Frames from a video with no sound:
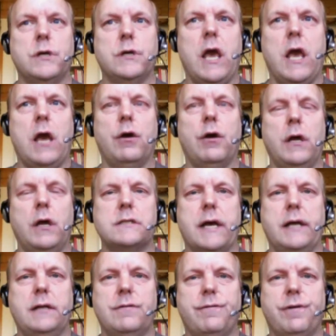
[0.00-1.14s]
carry a
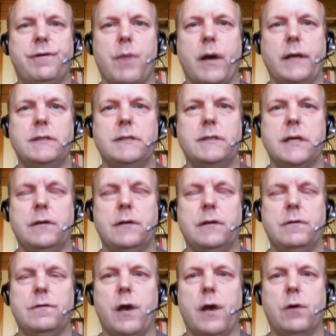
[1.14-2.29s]
scientific mindset into
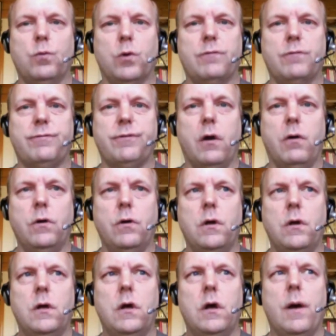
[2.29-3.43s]
my own workflow,
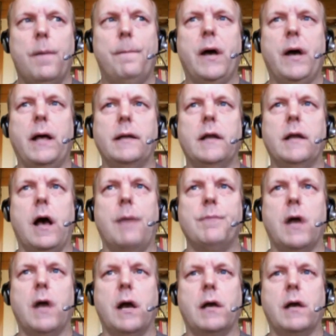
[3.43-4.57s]
but I'm
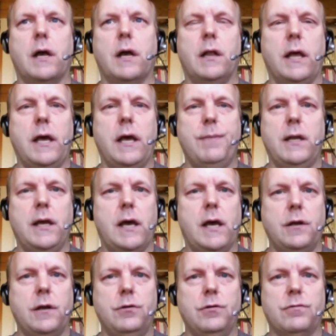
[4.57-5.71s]
not going to claim any
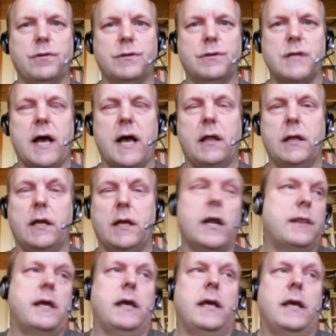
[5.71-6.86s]
kind of universality. And I
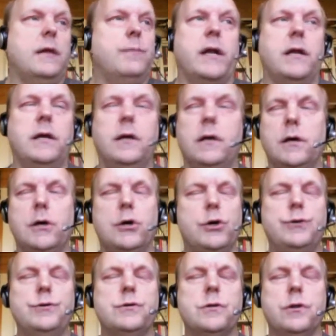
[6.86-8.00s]
think anybody
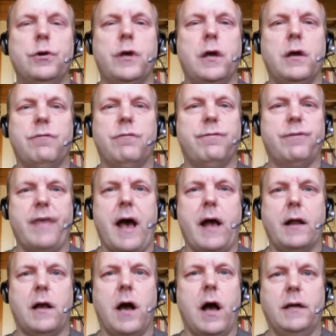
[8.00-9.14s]
who's looking for that
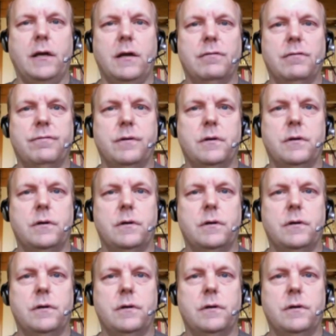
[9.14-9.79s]
kind of